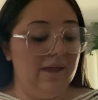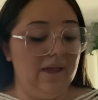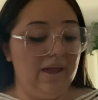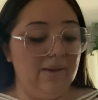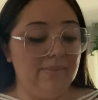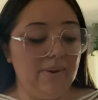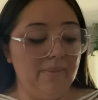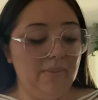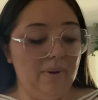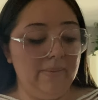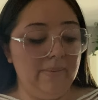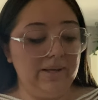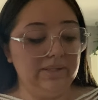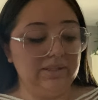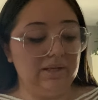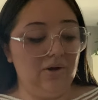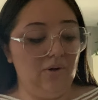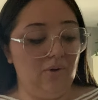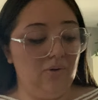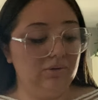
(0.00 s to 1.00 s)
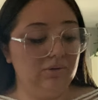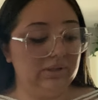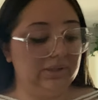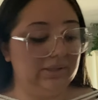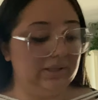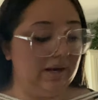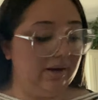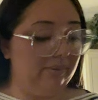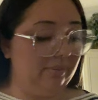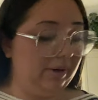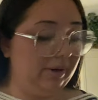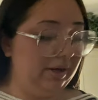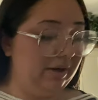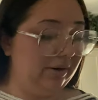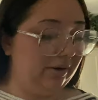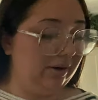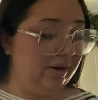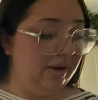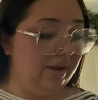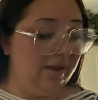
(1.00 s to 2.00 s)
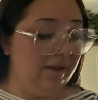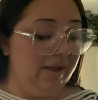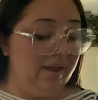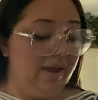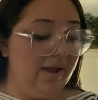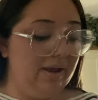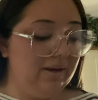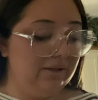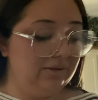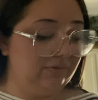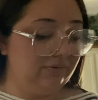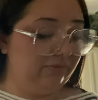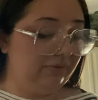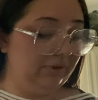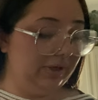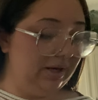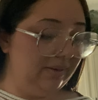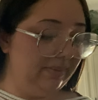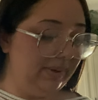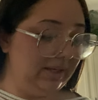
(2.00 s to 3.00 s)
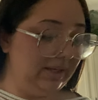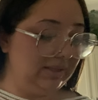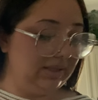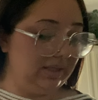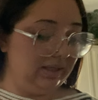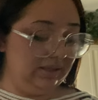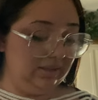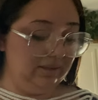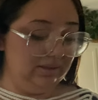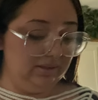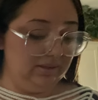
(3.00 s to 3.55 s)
And my mom has like a whole setup right here. And it's freaking amazing.